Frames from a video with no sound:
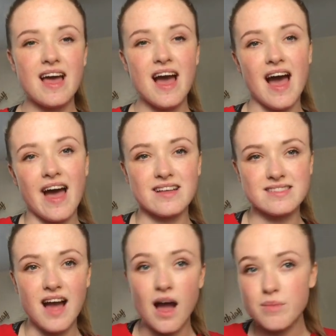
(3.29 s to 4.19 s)
and
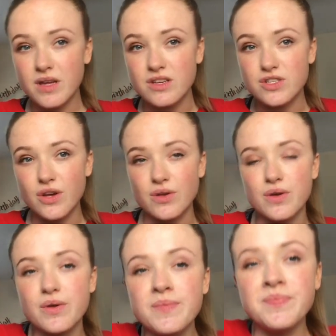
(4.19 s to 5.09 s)
I'm going to show
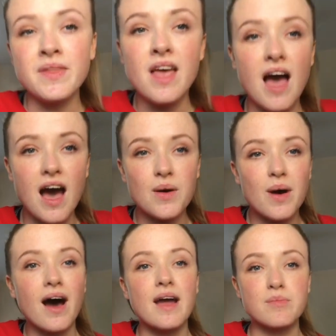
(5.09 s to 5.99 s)
you how
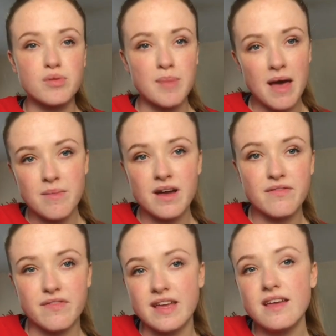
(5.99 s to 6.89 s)
I prepare my
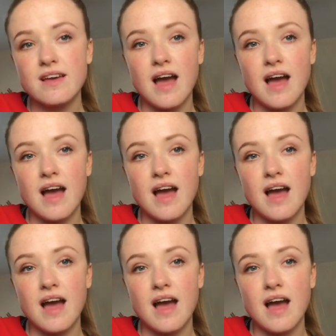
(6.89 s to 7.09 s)
feet